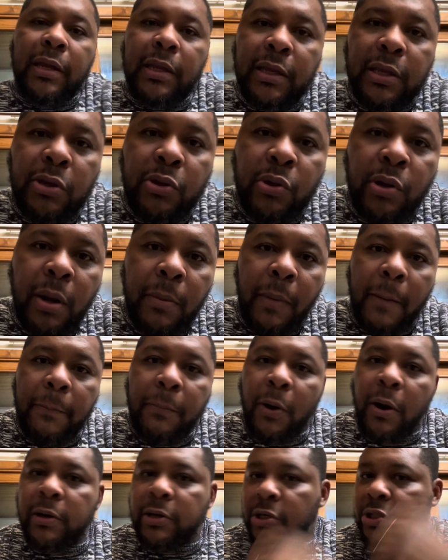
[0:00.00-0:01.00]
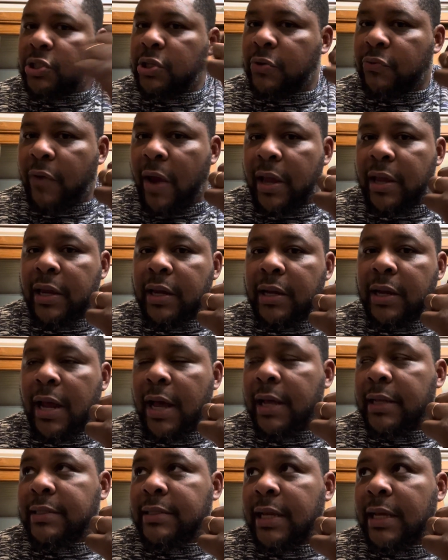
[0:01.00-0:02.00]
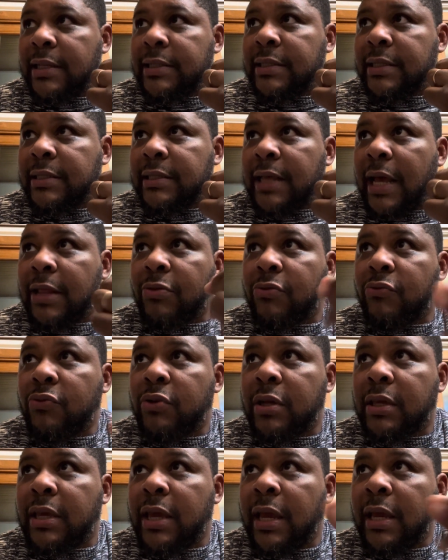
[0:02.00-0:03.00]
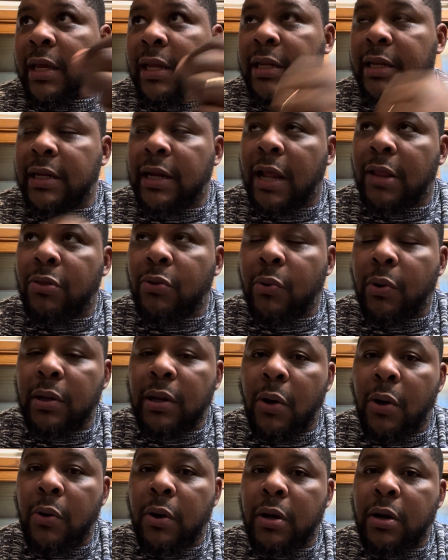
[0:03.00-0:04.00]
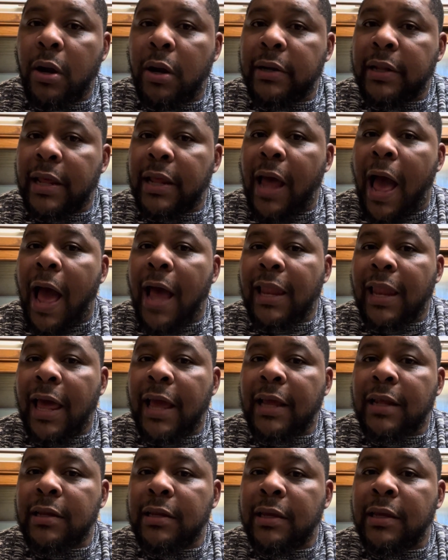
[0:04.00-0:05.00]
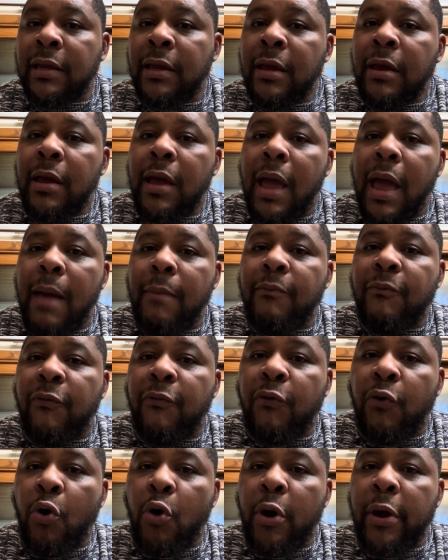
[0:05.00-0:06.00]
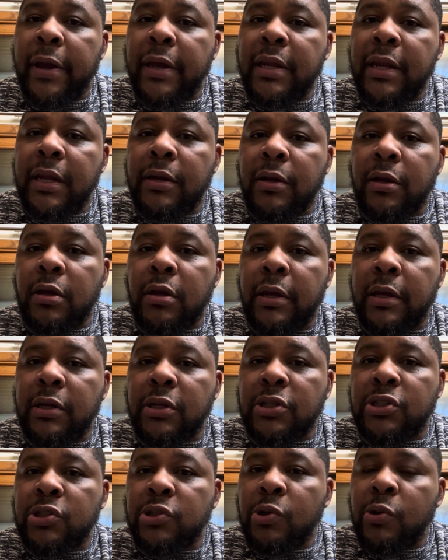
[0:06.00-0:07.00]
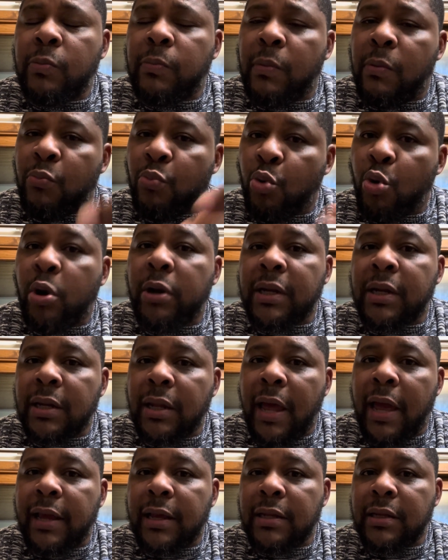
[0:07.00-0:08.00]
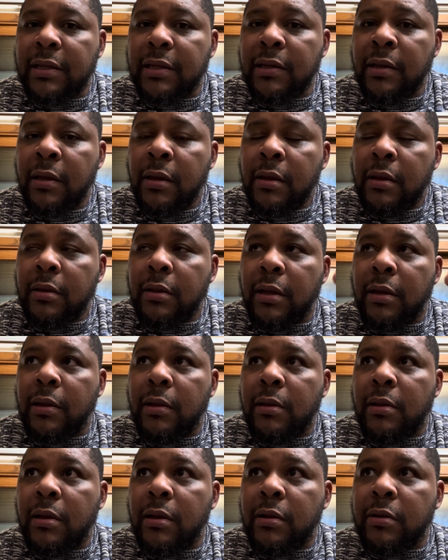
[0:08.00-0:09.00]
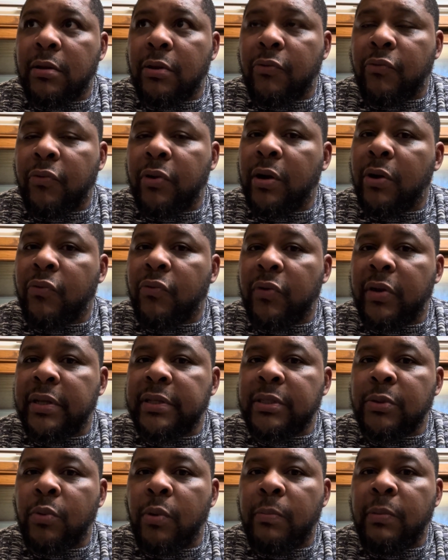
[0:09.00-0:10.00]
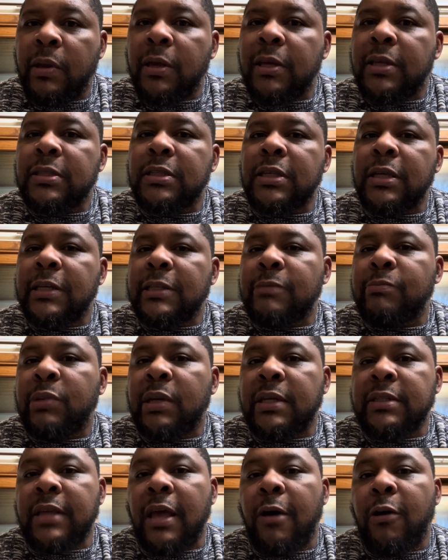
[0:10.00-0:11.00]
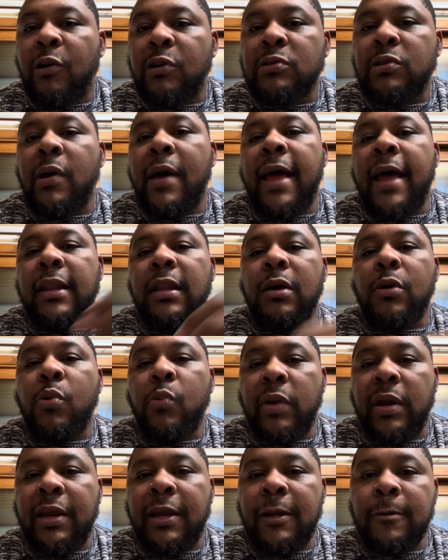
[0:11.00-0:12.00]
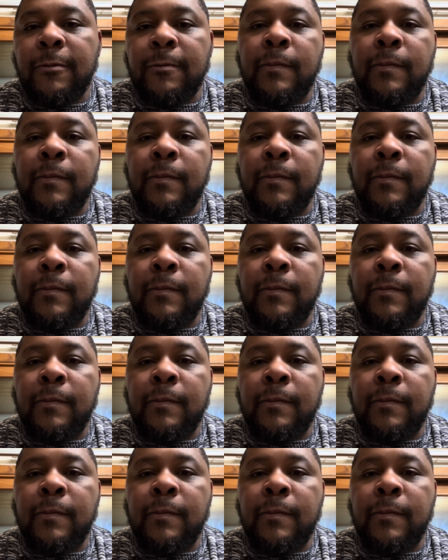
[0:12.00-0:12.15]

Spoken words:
you know, my partner should recognize that since I threw the king and then I threw a lower card, that I likely am void in the suit, but more than likely, the real reason would be is because I also had the queen.